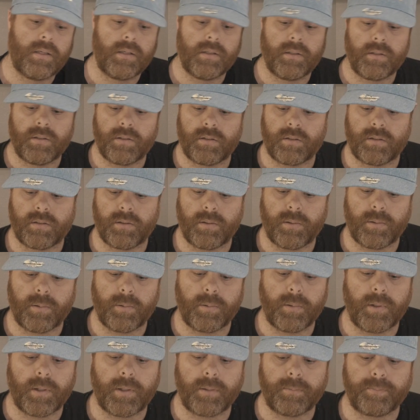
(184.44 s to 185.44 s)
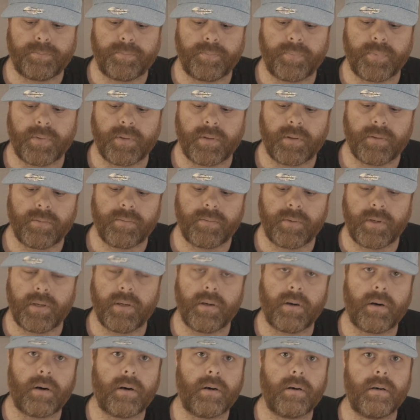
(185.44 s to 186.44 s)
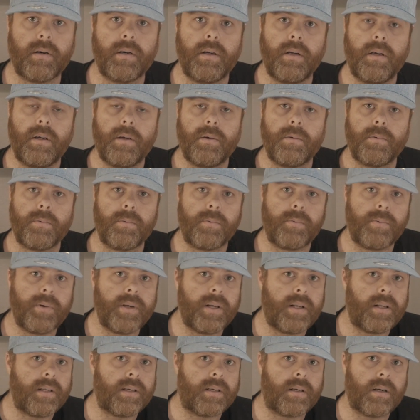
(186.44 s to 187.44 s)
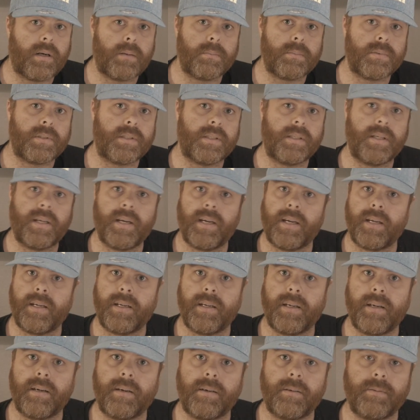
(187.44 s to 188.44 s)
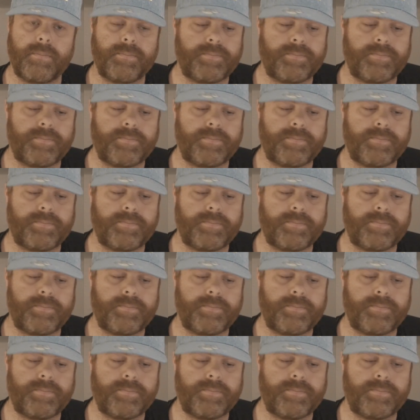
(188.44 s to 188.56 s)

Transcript: So the VR really comes in hand here,